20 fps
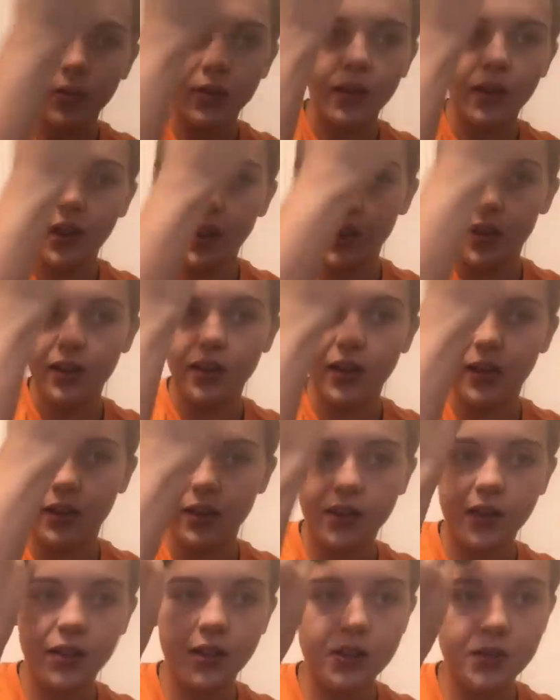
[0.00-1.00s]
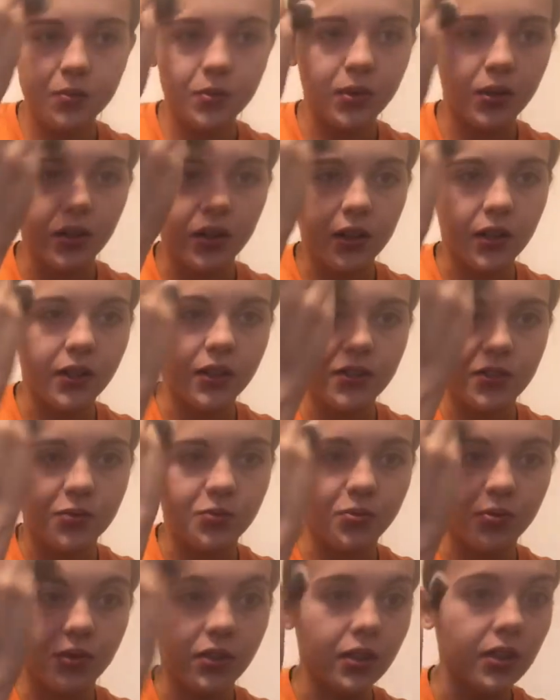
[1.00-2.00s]
I like these products,
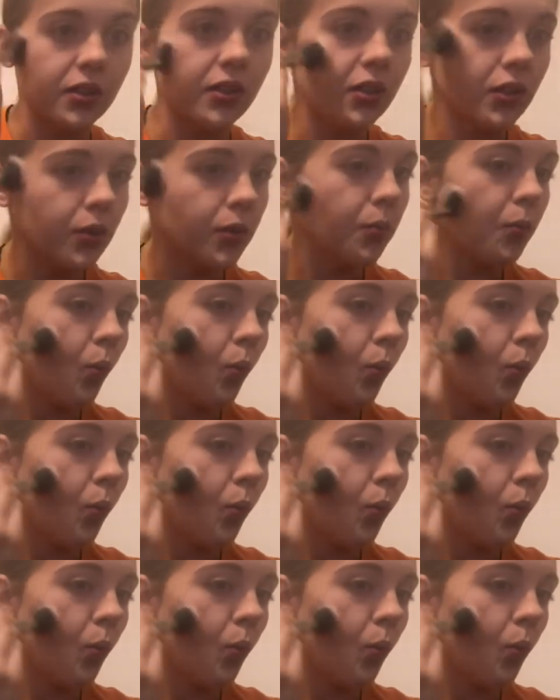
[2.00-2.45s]
really do